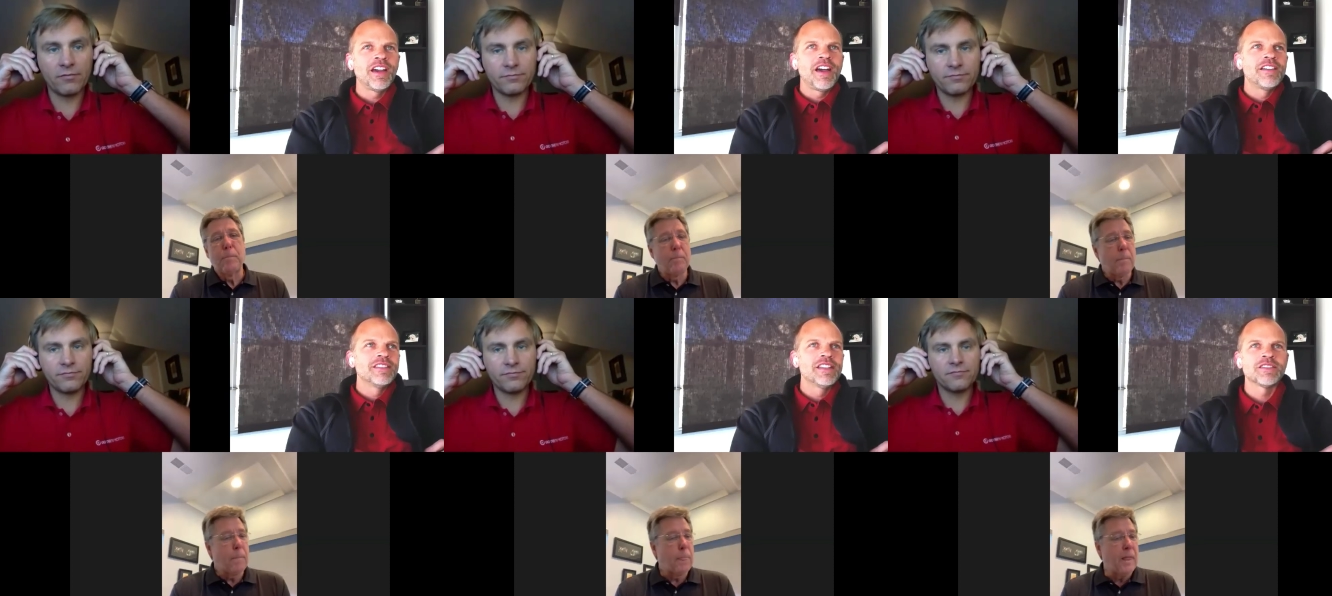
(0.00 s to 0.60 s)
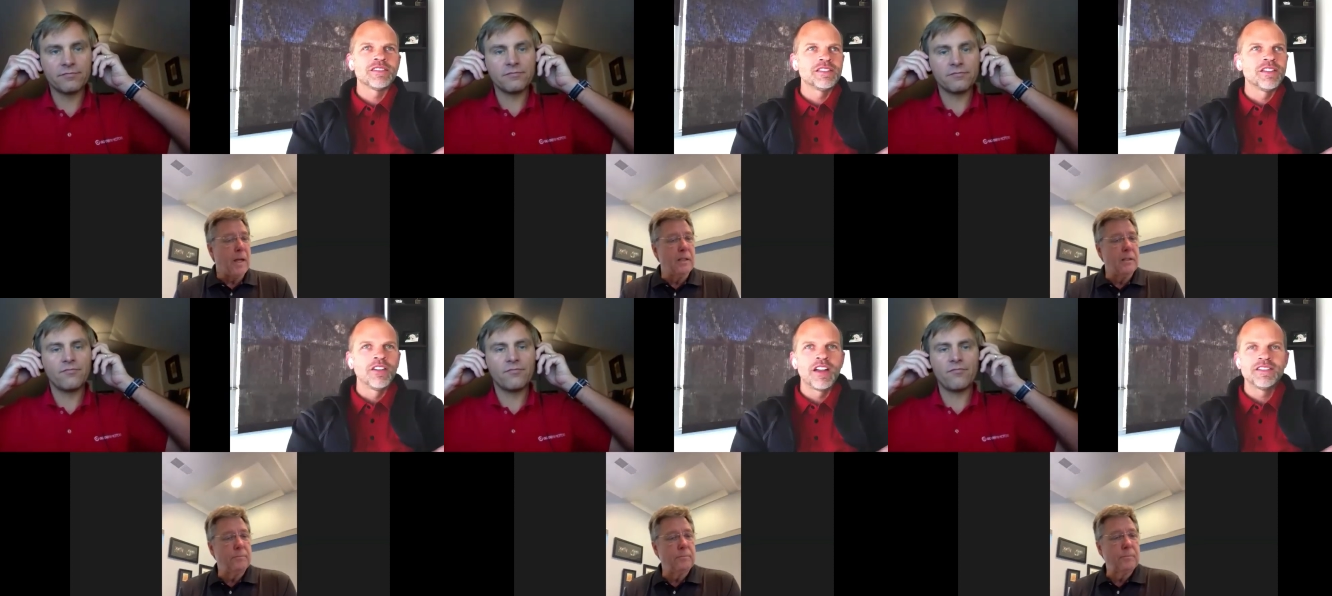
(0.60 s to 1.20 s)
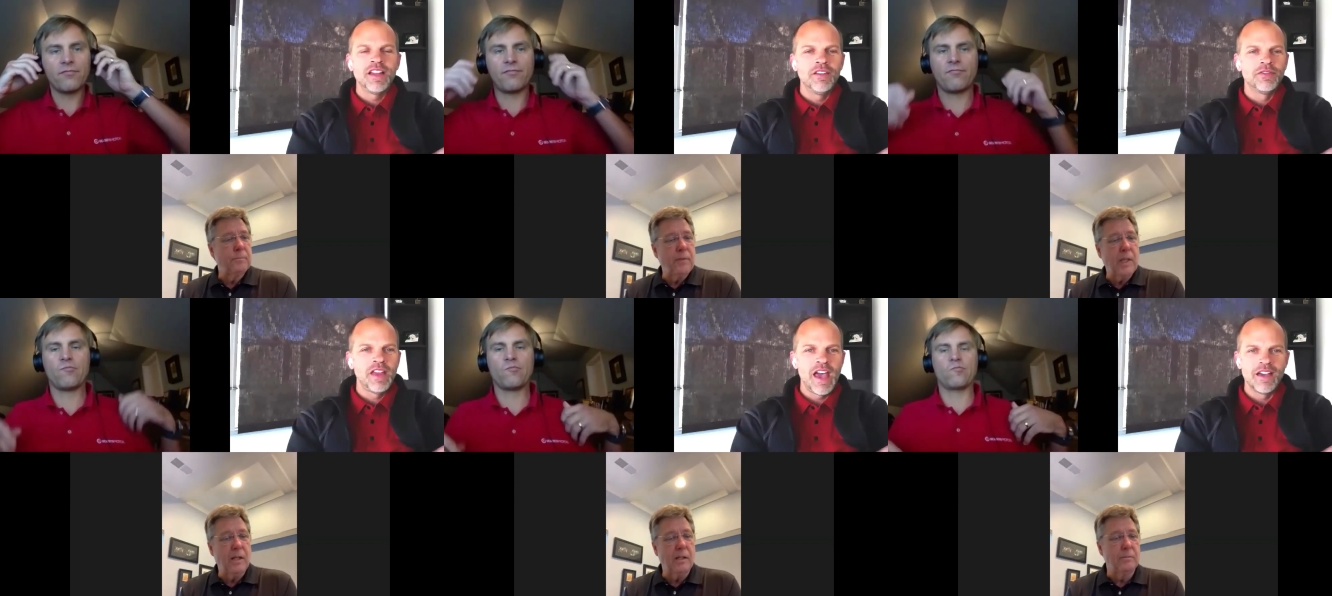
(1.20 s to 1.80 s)
Speaker 1: uh, this it's all great stuff.
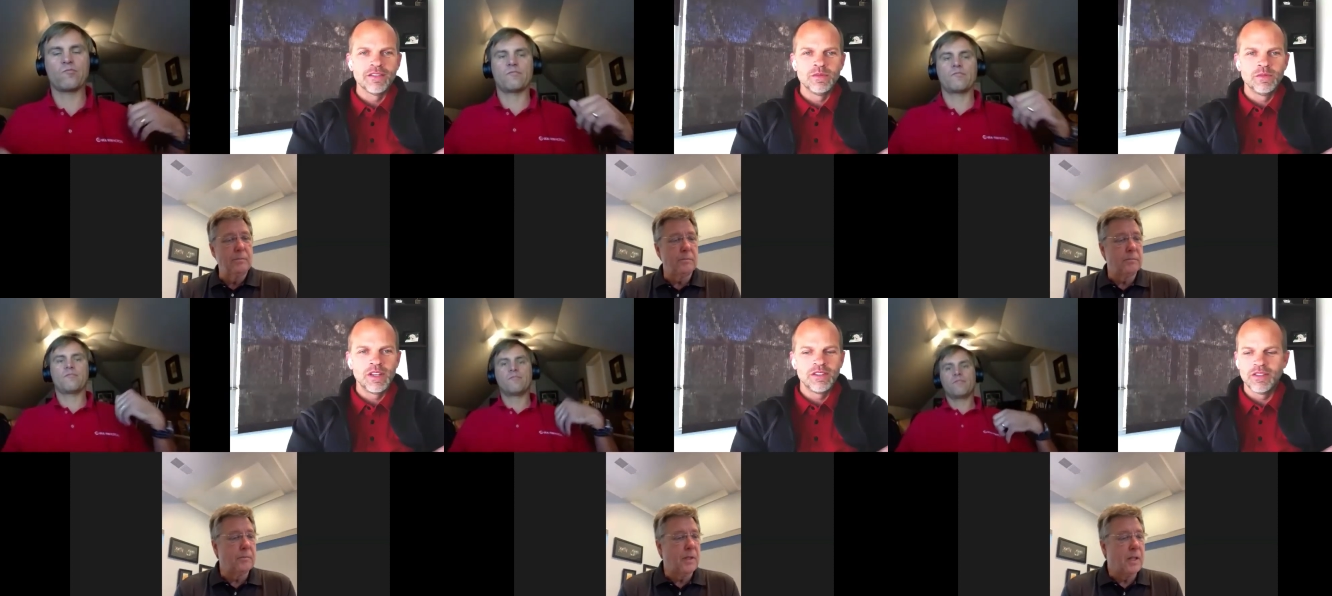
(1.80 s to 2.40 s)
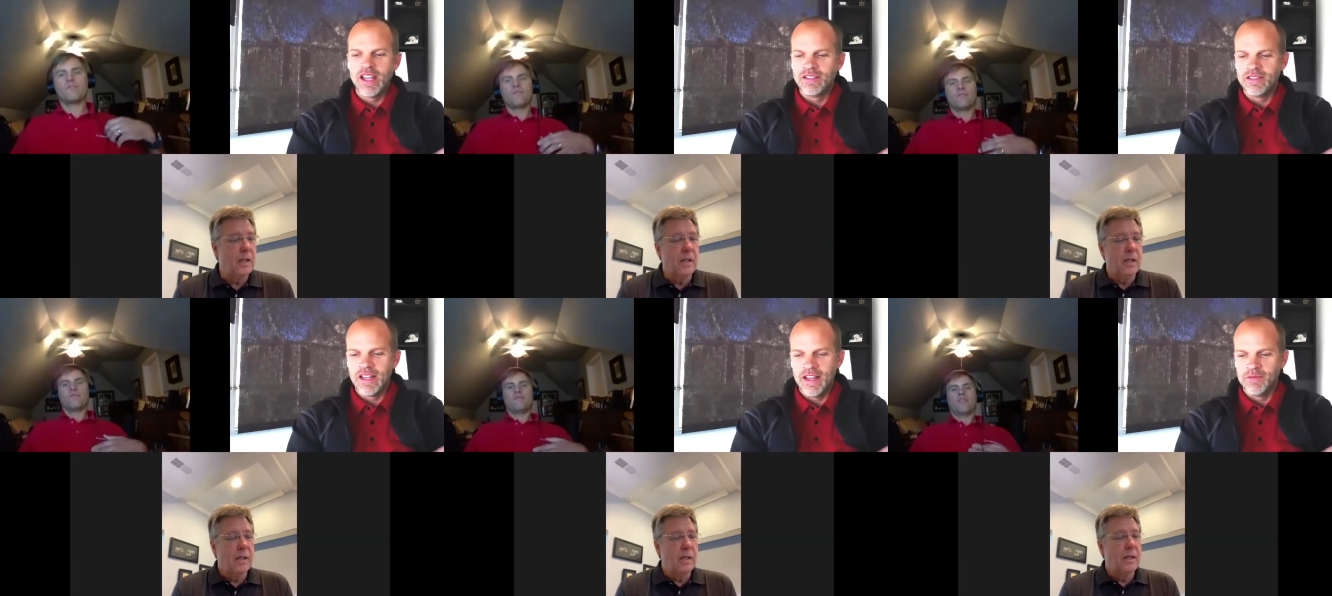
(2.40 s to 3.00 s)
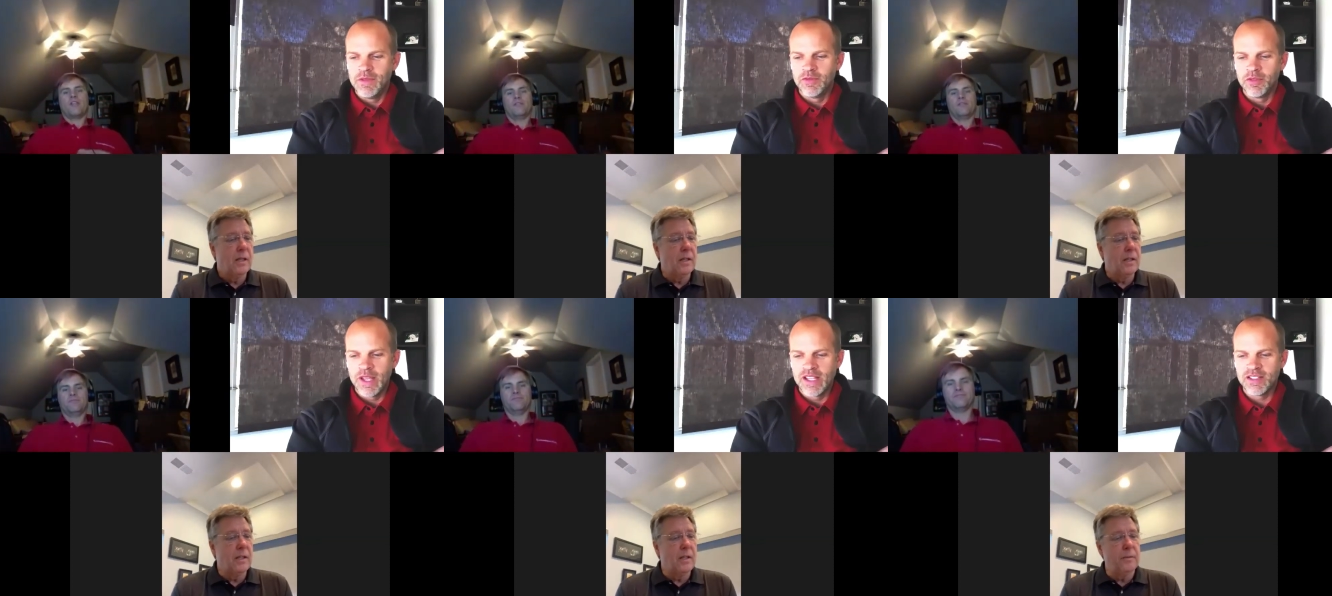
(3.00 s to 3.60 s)
Yeah, great um,
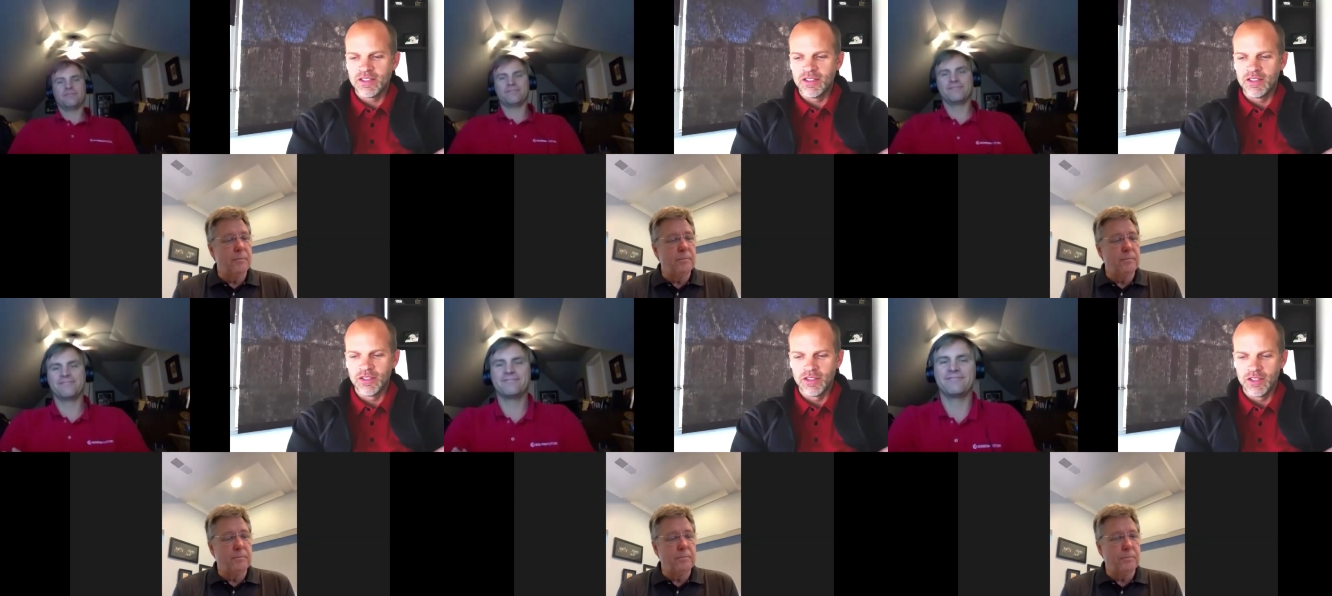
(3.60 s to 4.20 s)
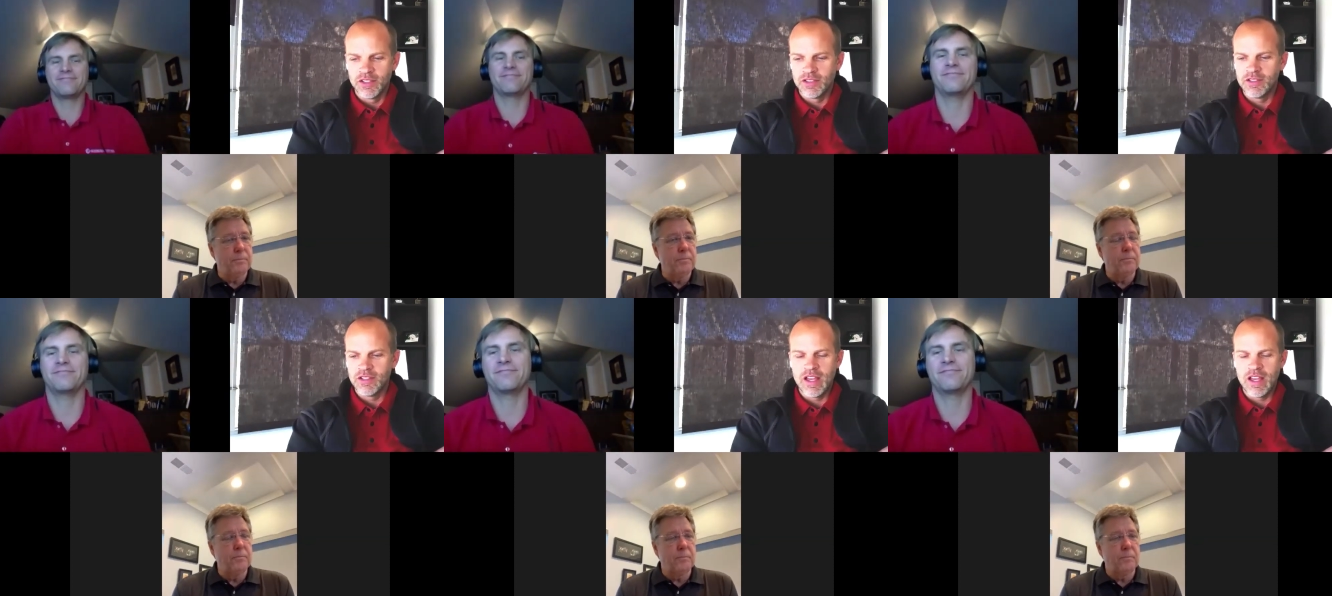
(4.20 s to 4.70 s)
information, good to learn.